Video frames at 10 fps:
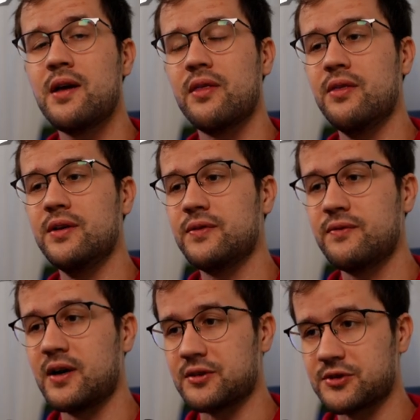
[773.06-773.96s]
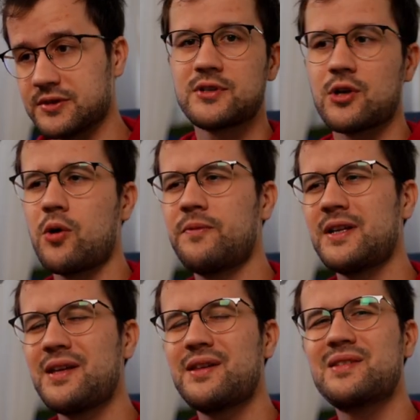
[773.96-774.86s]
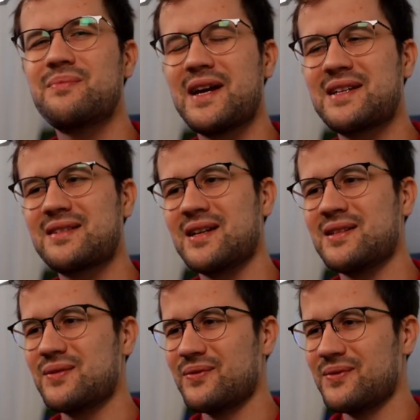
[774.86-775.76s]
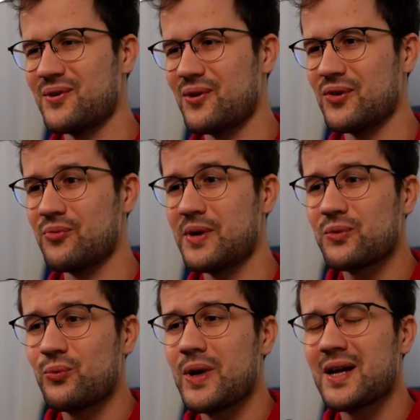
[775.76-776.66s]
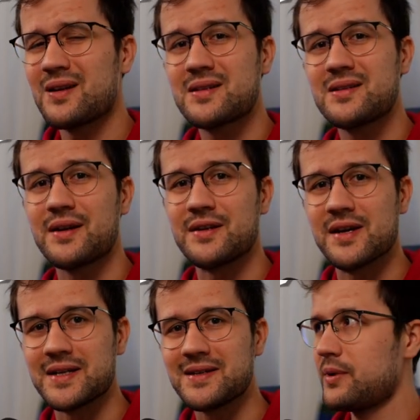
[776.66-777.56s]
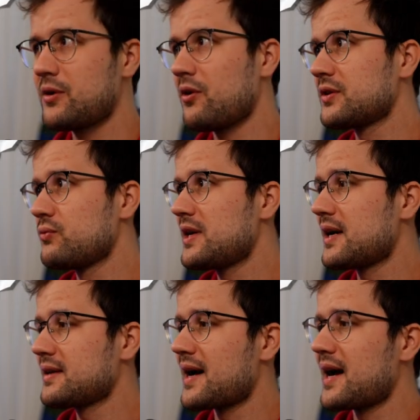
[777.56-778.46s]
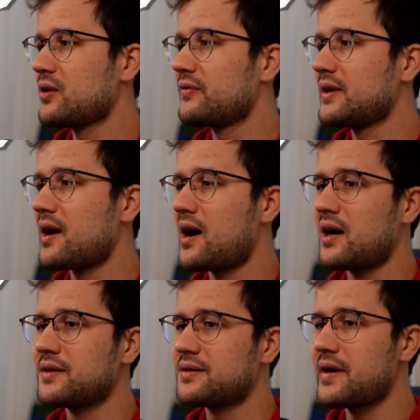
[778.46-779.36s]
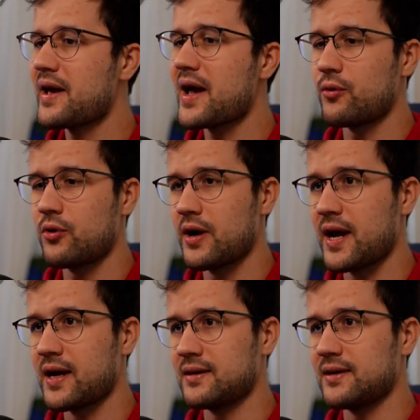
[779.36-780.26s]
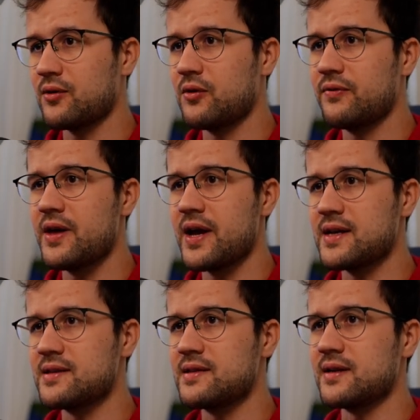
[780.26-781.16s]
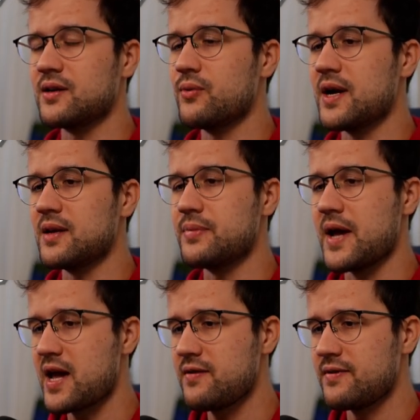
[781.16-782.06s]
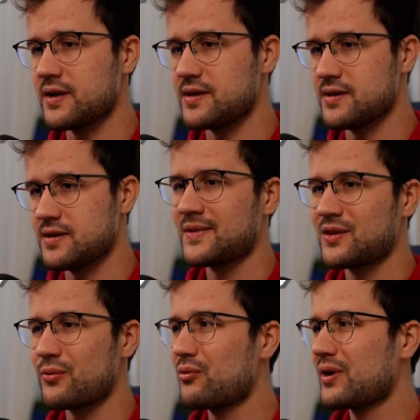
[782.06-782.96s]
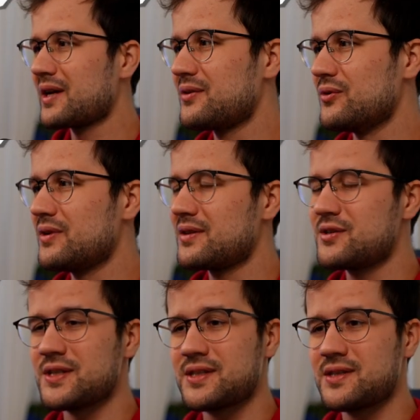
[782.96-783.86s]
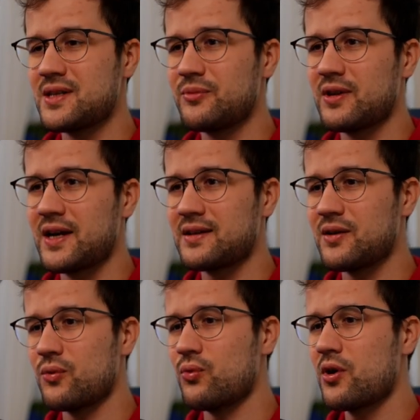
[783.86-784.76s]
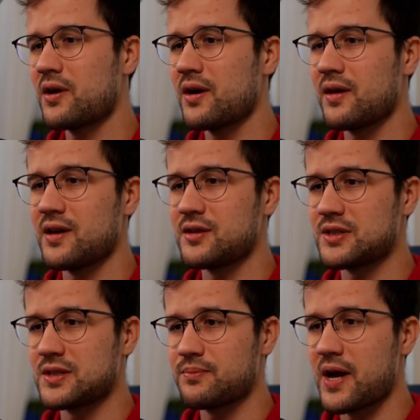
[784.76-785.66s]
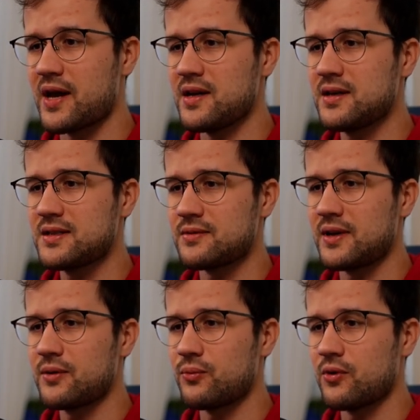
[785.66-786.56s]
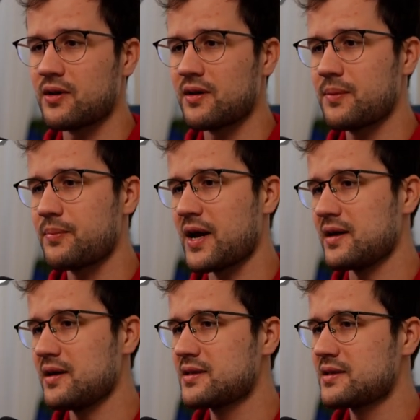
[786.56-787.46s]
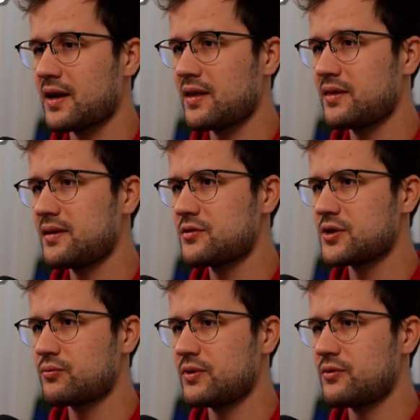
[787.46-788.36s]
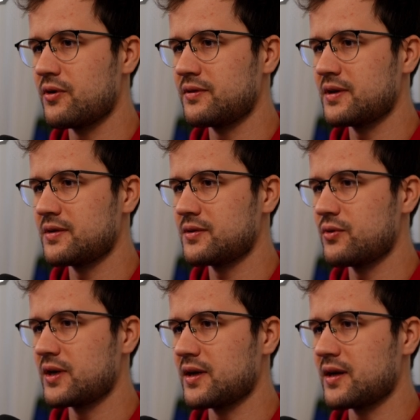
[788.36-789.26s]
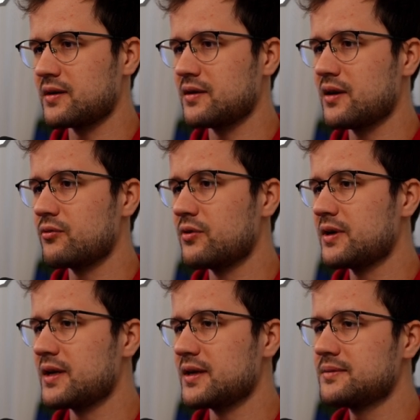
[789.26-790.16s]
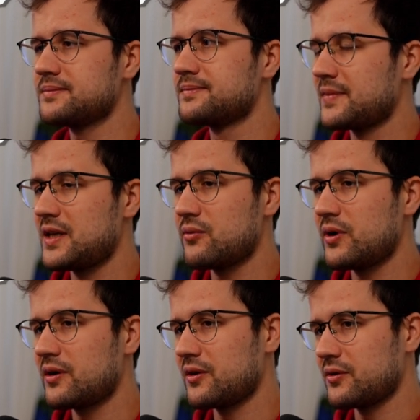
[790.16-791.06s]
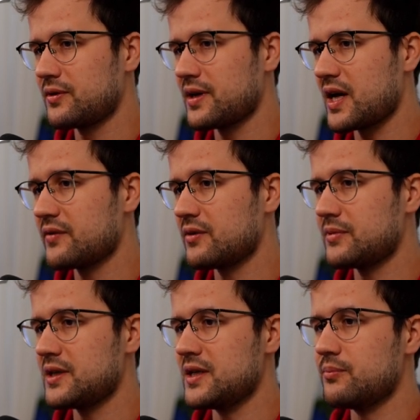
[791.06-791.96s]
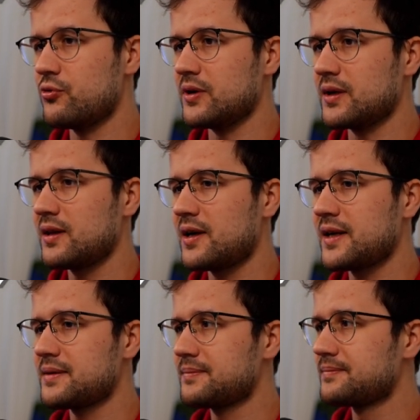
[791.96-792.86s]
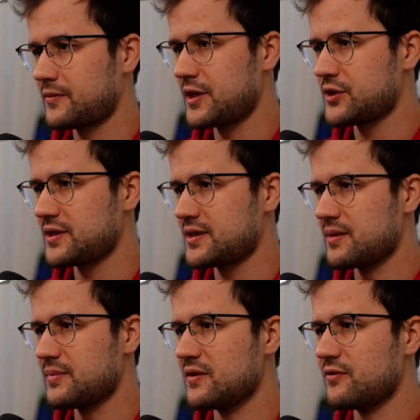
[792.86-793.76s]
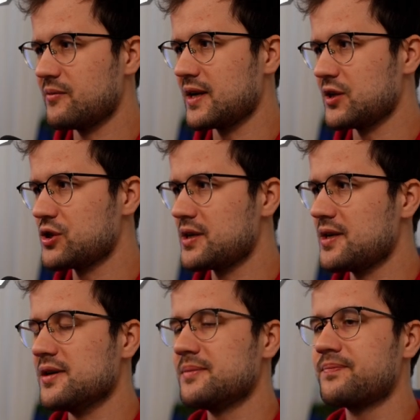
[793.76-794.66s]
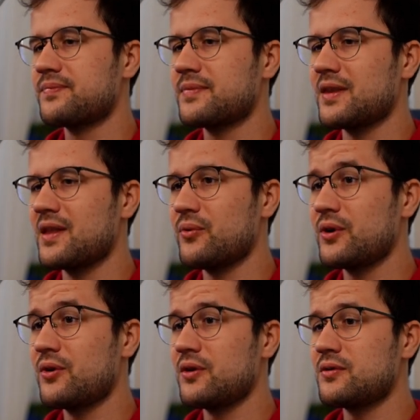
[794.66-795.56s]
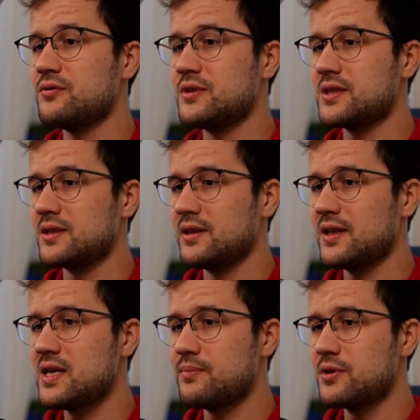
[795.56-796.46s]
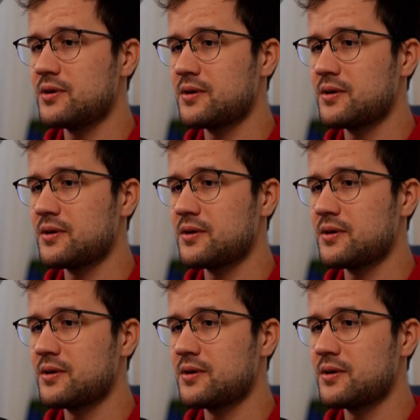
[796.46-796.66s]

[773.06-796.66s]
this function. So hopefully this makes sense for you, but we are not done yet because we can kind of enhance the error handling of the async await behavior here. So what we do is just simulate a worker that just panics, right? Worker that panics. And this just returns a string and an error again. Here we're going to say fmt print line, right? just some information here. Then we're going to sleep